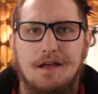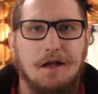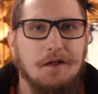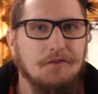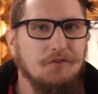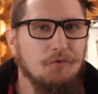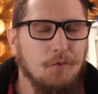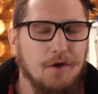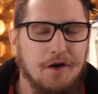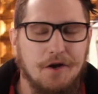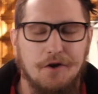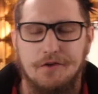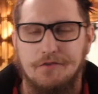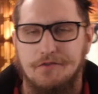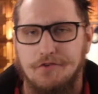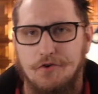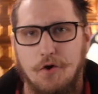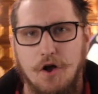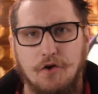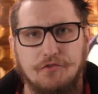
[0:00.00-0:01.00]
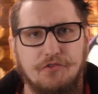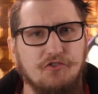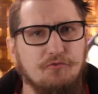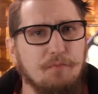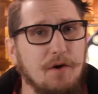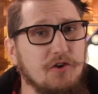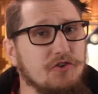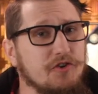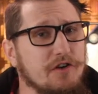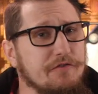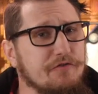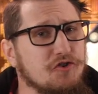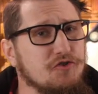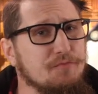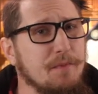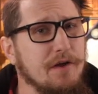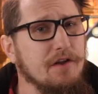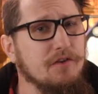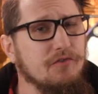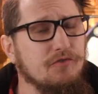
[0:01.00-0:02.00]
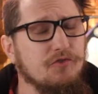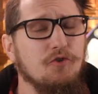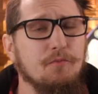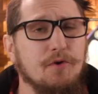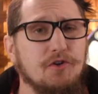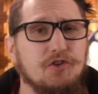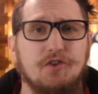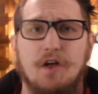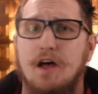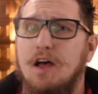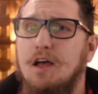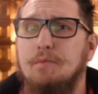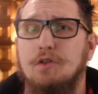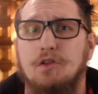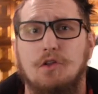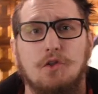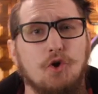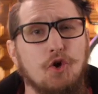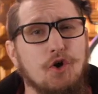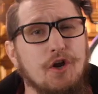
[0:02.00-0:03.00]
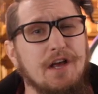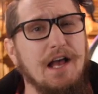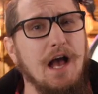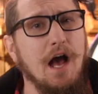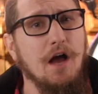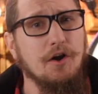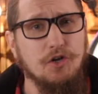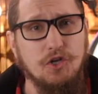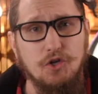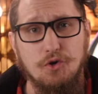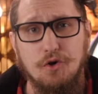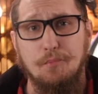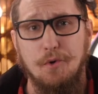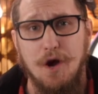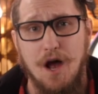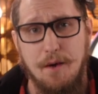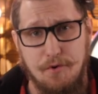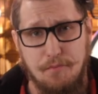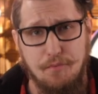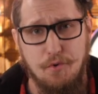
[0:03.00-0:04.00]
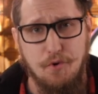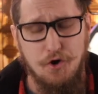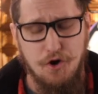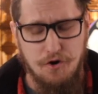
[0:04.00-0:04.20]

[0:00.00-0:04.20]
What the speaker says: It's weird, it's gross, especially if you're spending so much time in learning how to do a proper pour